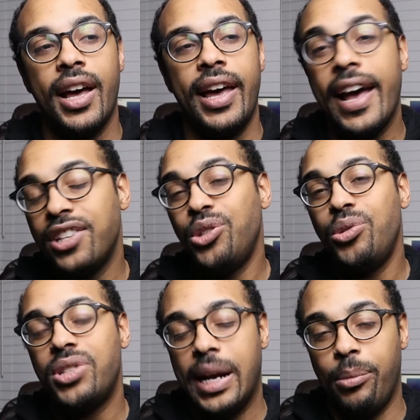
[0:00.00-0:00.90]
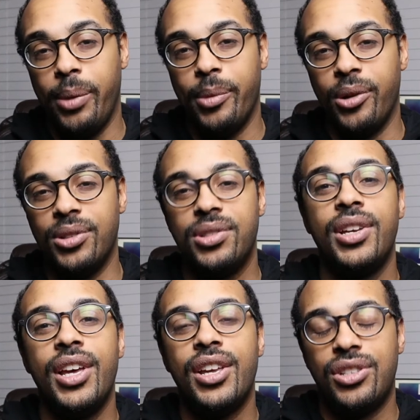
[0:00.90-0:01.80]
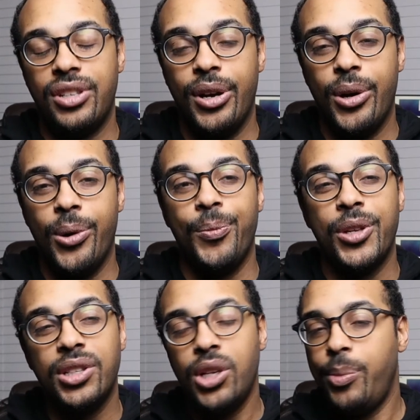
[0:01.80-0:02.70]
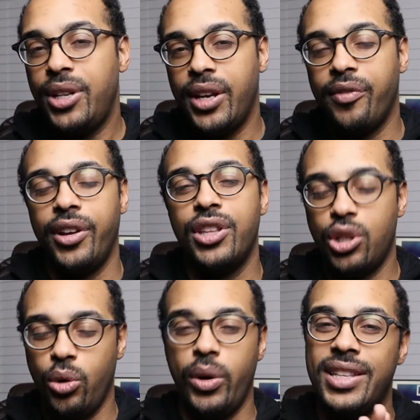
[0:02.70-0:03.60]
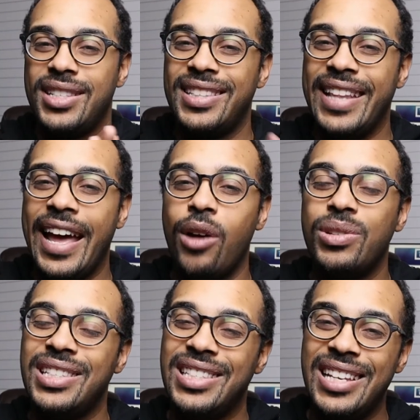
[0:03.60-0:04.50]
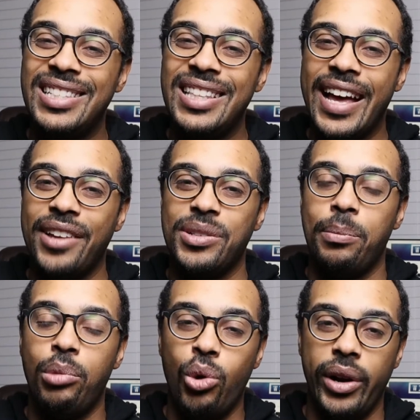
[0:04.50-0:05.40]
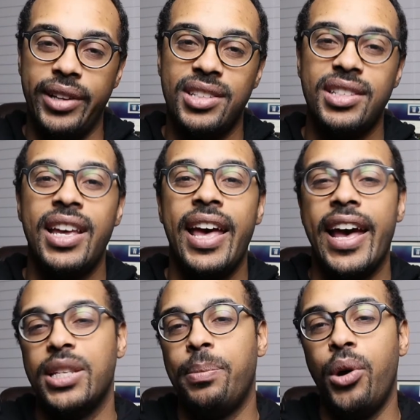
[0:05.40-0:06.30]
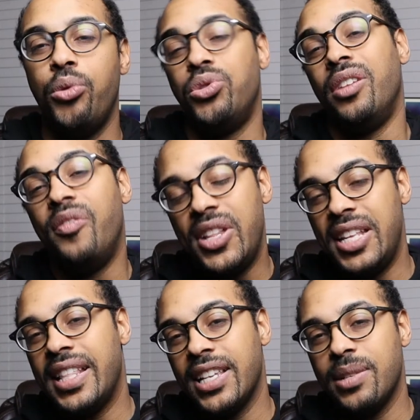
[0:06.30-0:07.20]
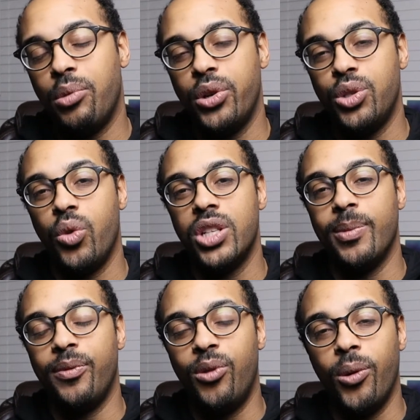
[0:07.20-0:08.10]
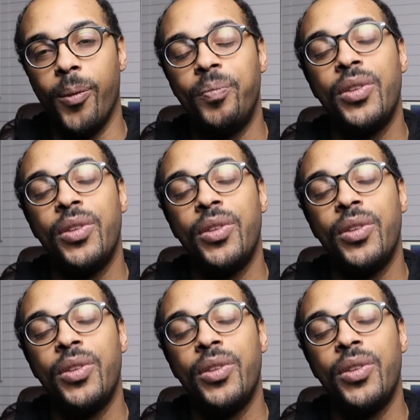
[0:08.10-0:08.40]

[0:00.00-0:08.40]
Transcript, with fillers: it has a new sign-up point bonus. So it's a little bit different. So it's now 60,000 points as opposed to the 50,000 points it was before.